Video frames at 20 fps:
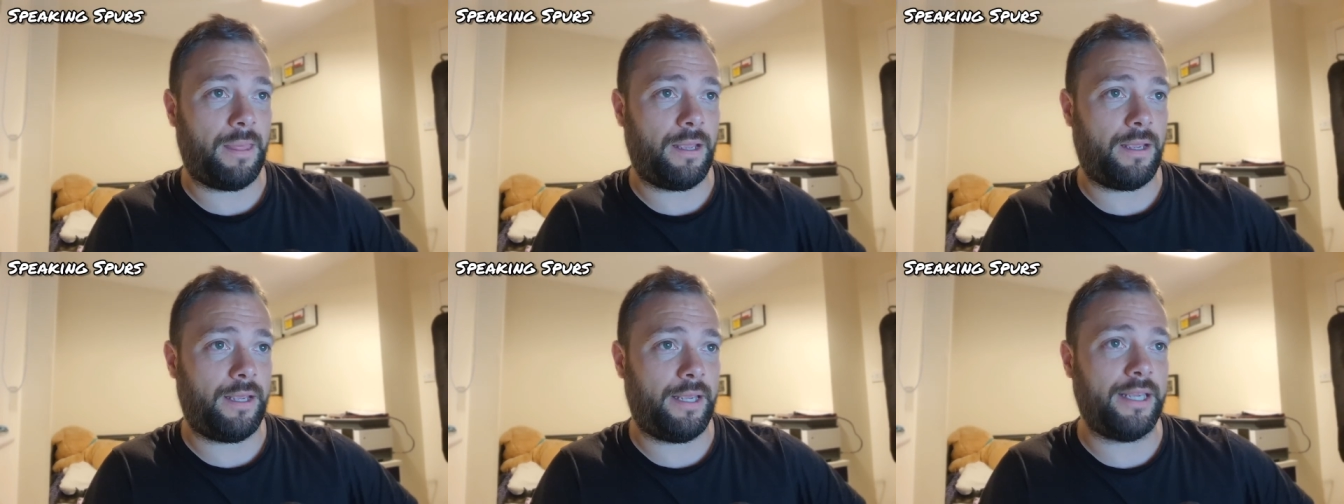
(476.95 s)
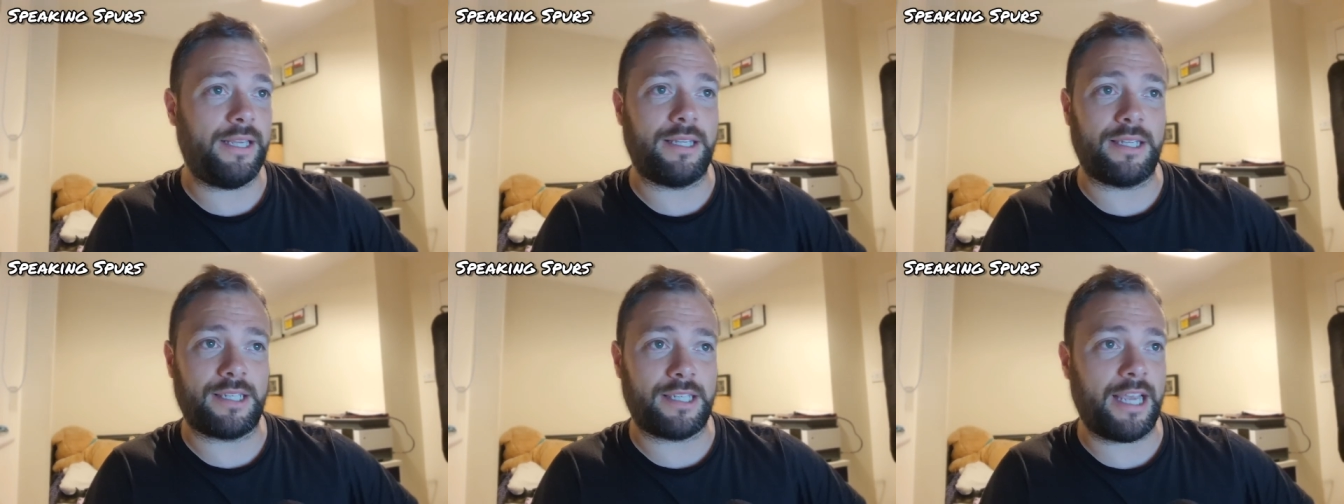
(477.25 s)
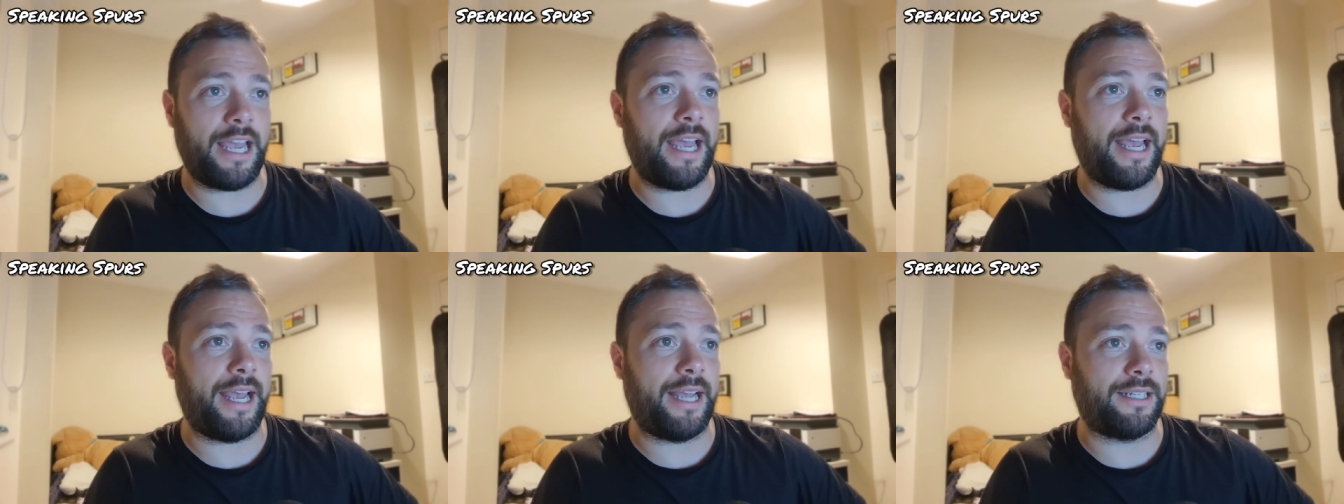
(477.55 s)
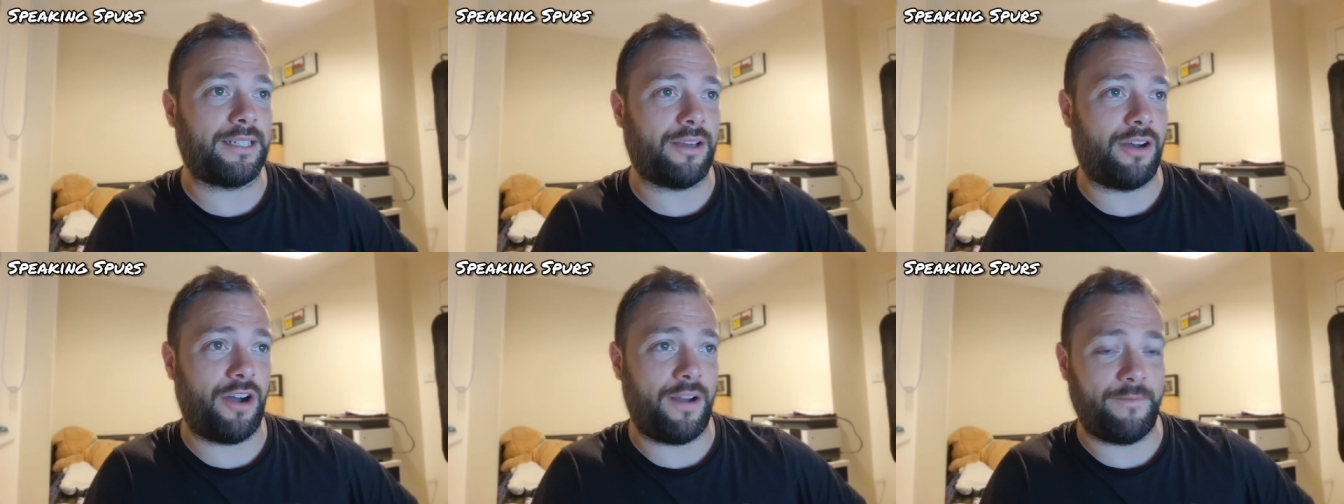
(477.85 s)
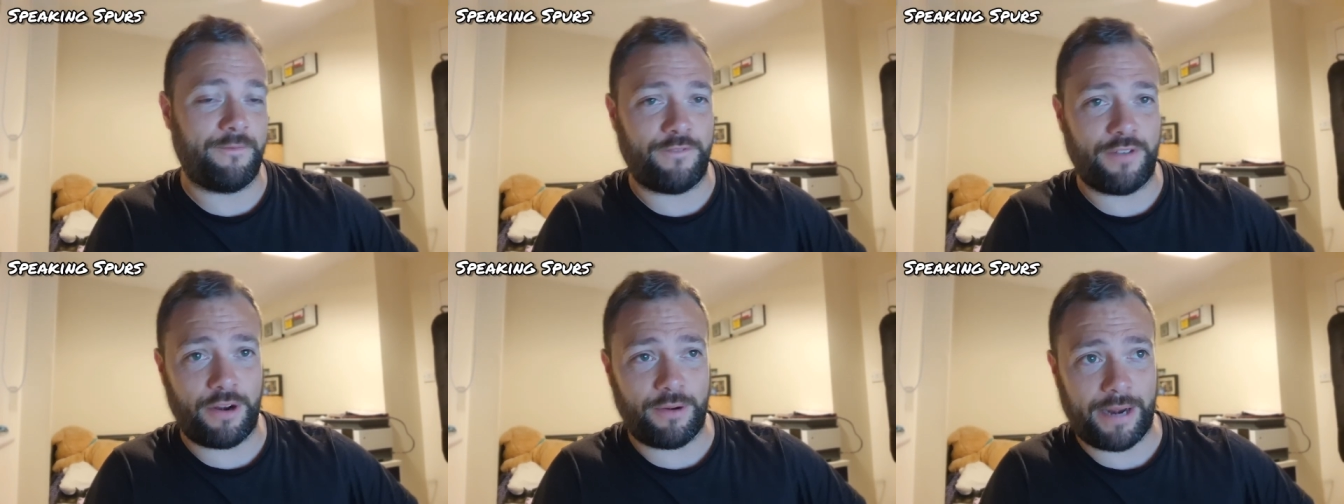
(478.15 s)
he said,
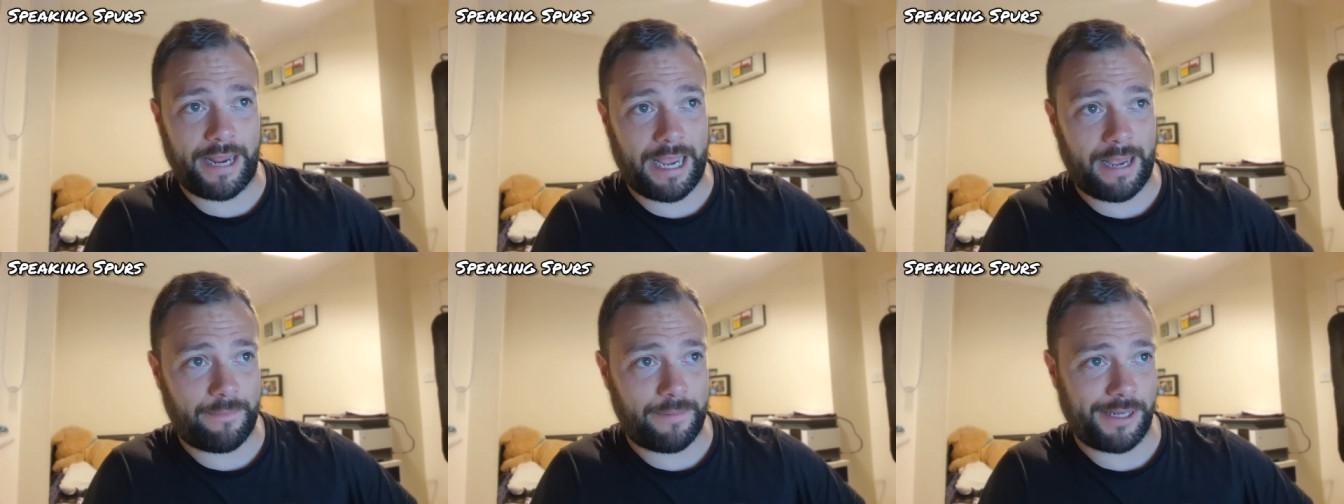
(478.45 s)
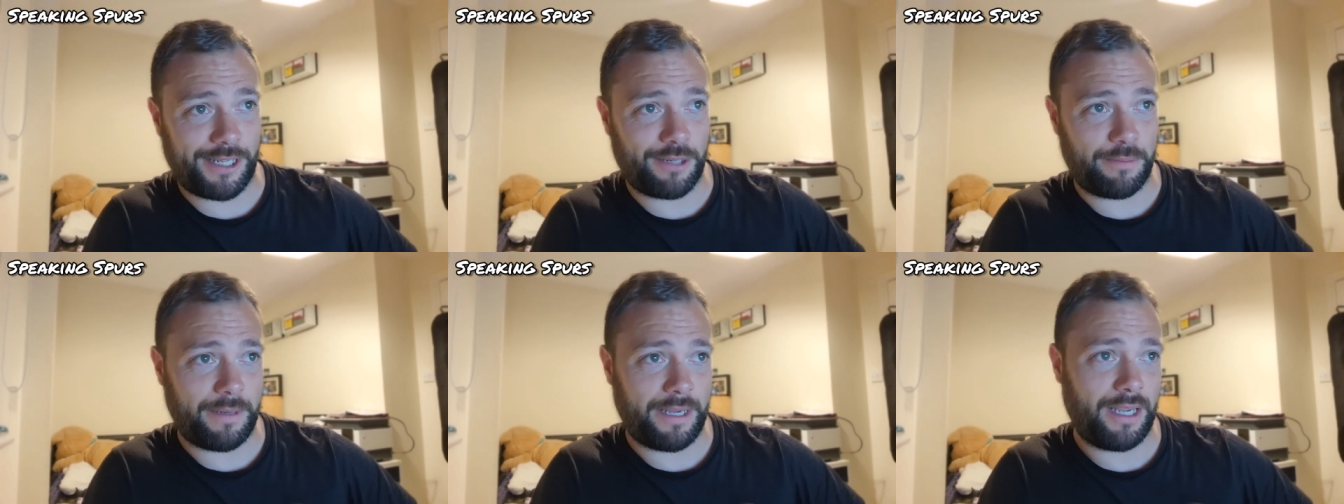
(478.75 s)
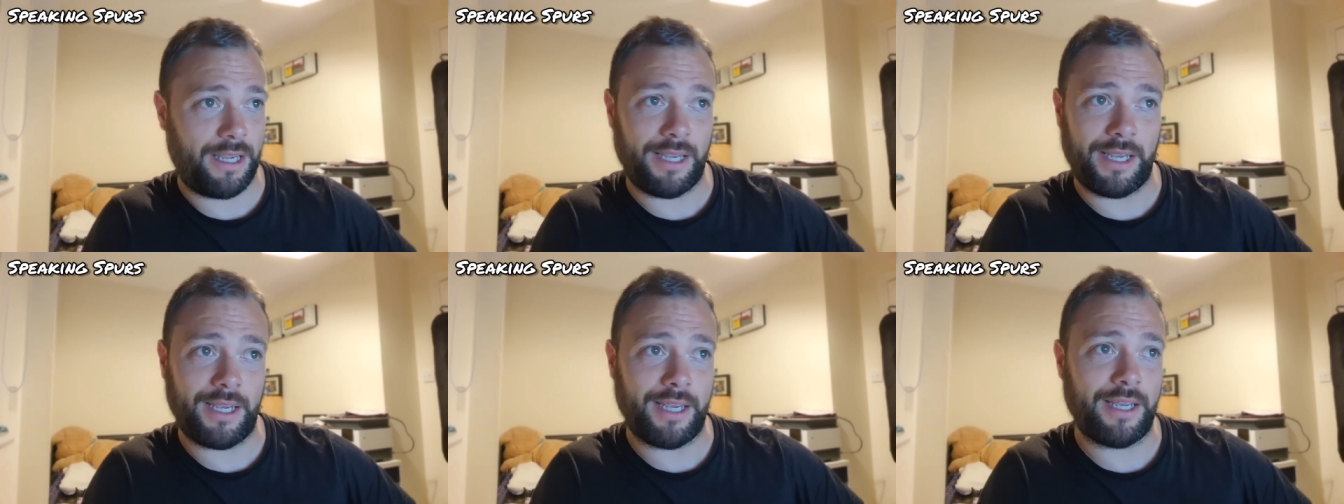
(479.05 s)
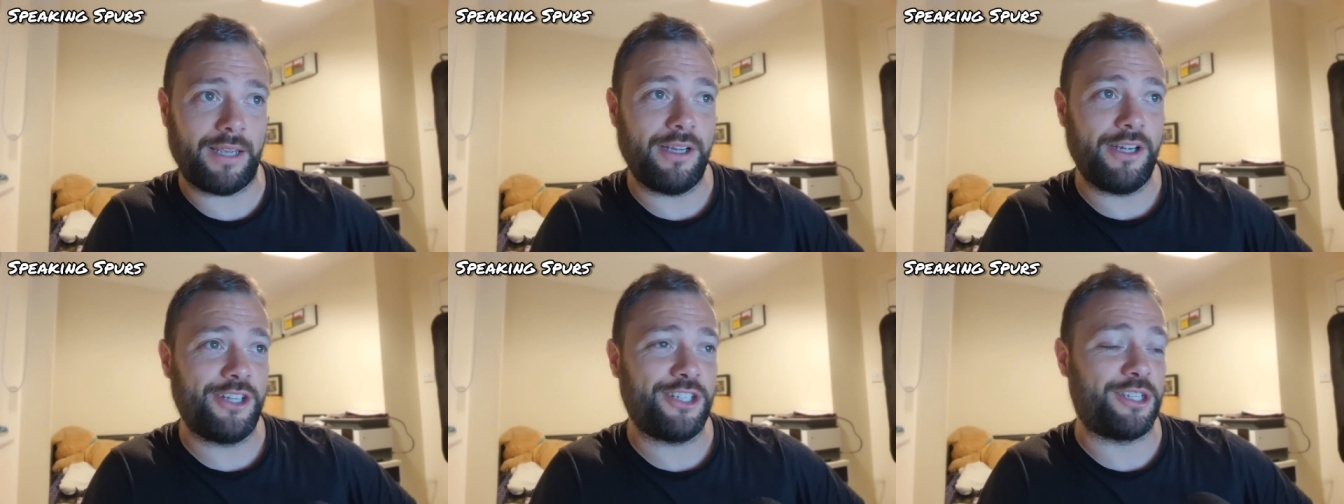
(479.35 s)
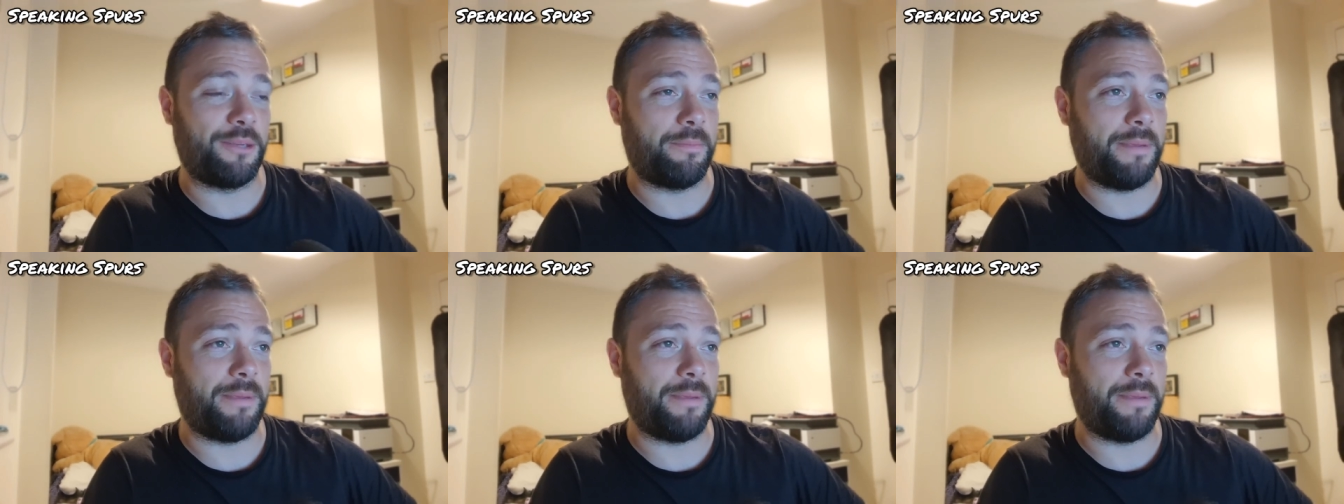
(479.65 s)
I'm very happy to be here, to